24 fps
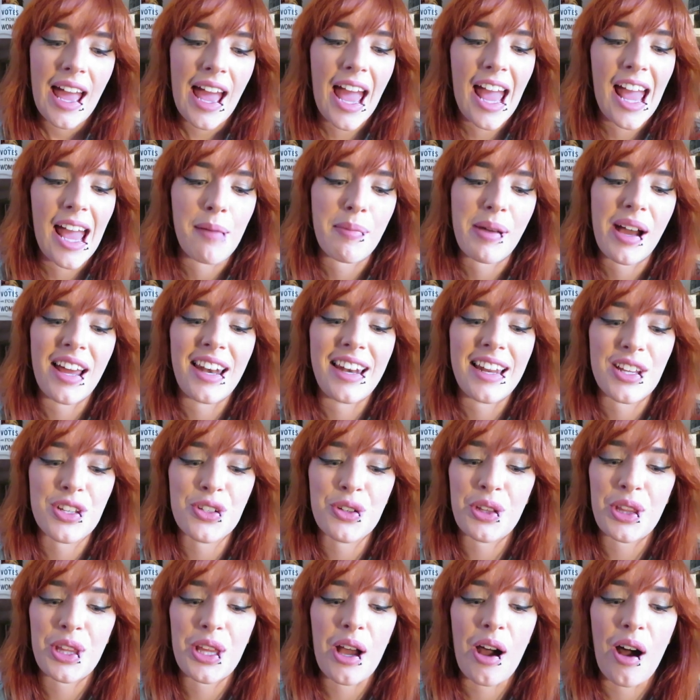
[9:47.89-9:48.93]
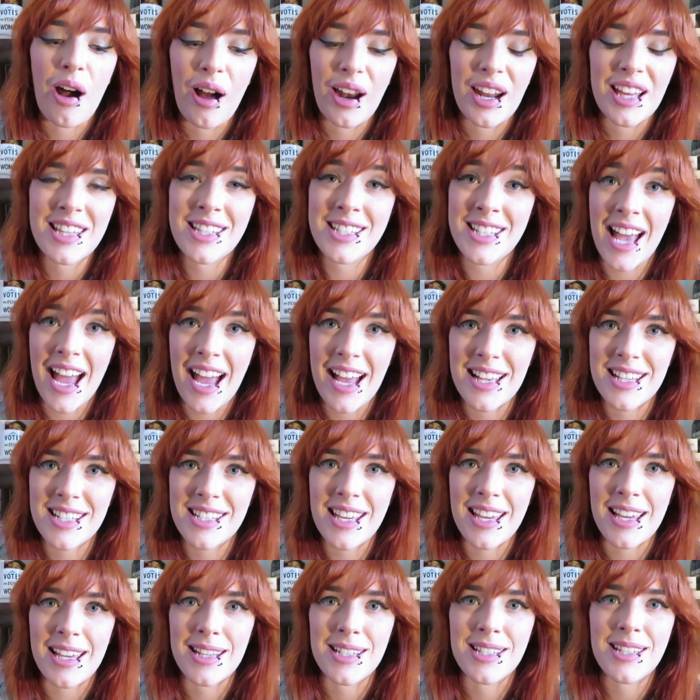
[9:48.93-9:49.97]
and literally all it
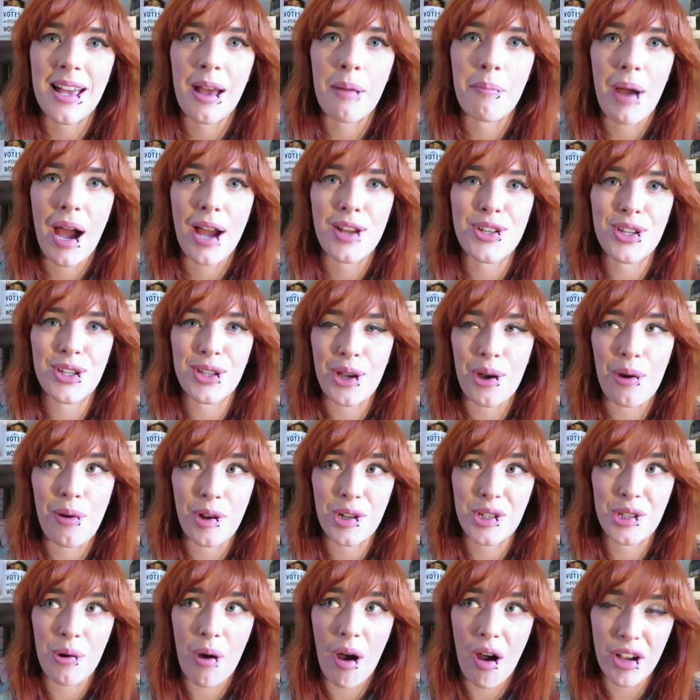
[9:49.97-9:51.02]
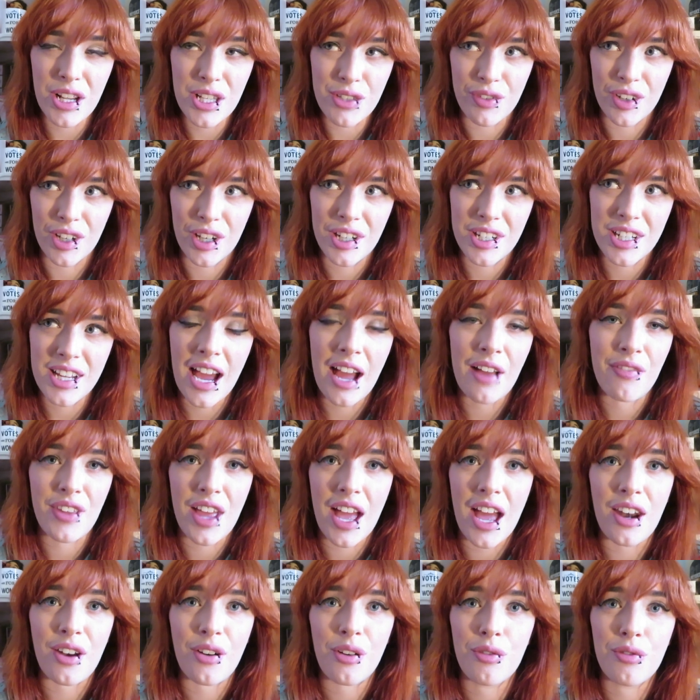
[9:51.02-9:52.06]
says is, imagine going to Oxford and
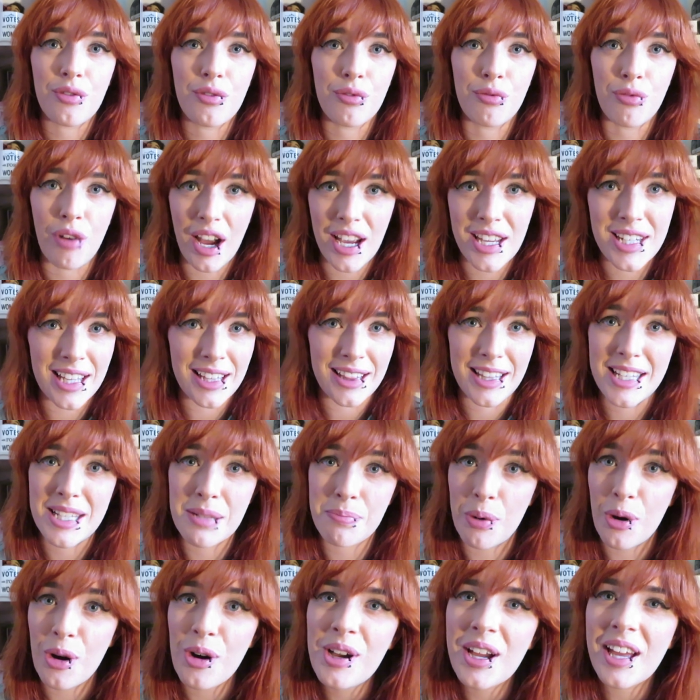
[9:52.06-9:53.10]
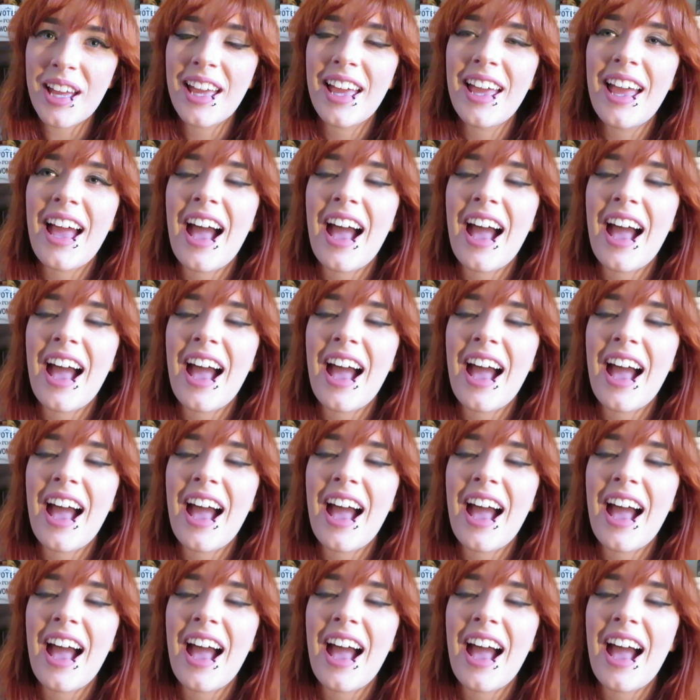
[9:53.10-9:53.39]
then writing this book.